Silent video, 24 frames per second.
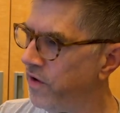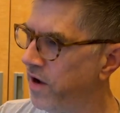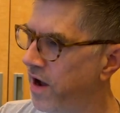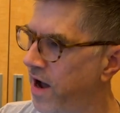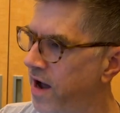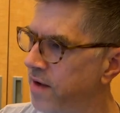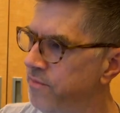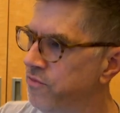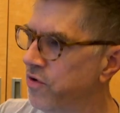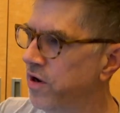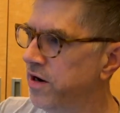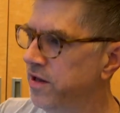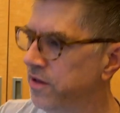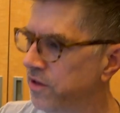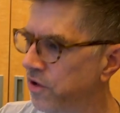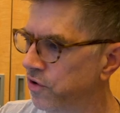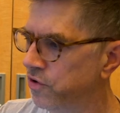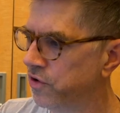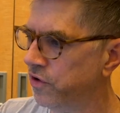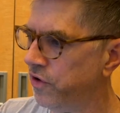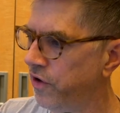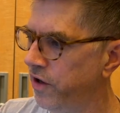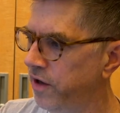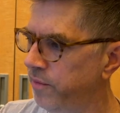I'm running
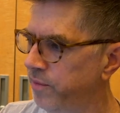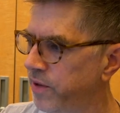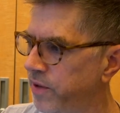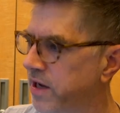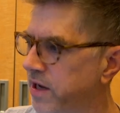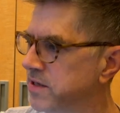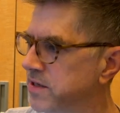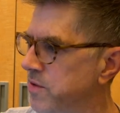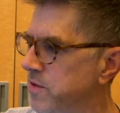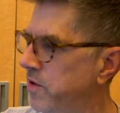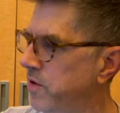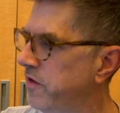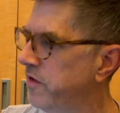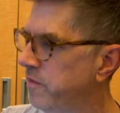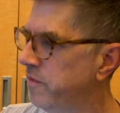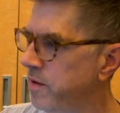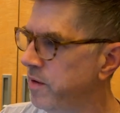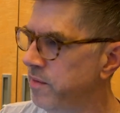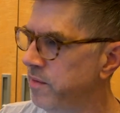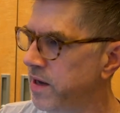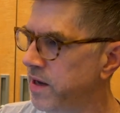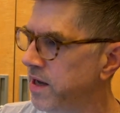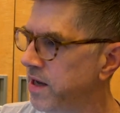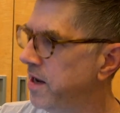locally because I want it to be
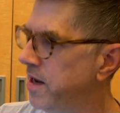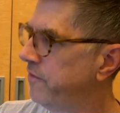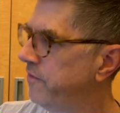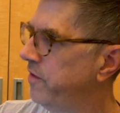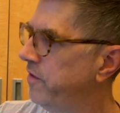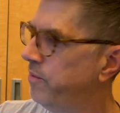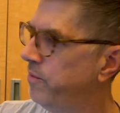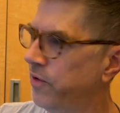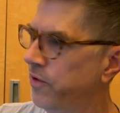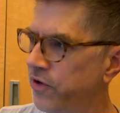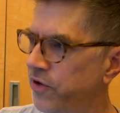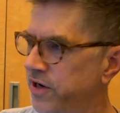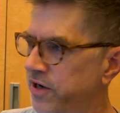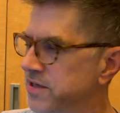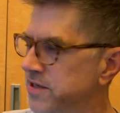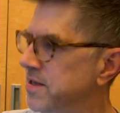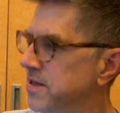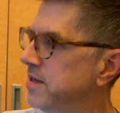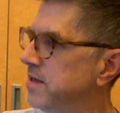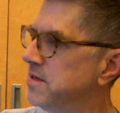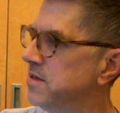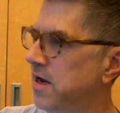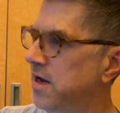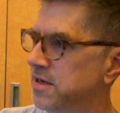me and have the abilities, and
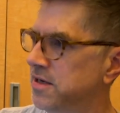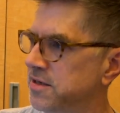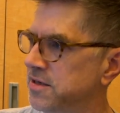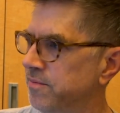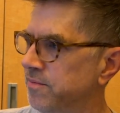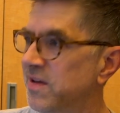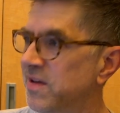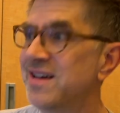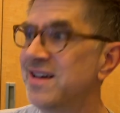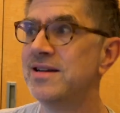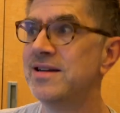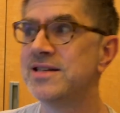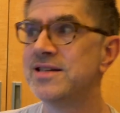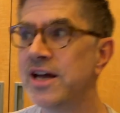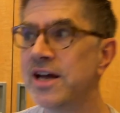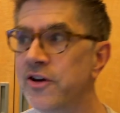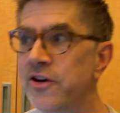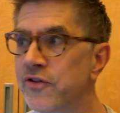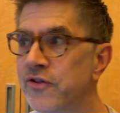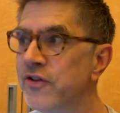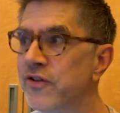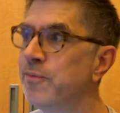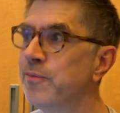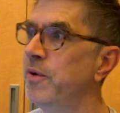that's awesome.
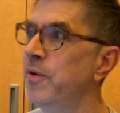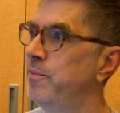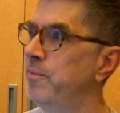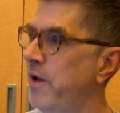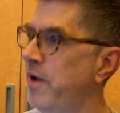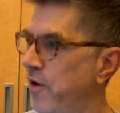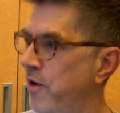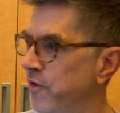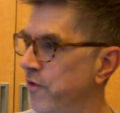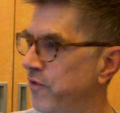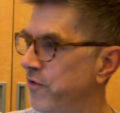Dangerous but powerful.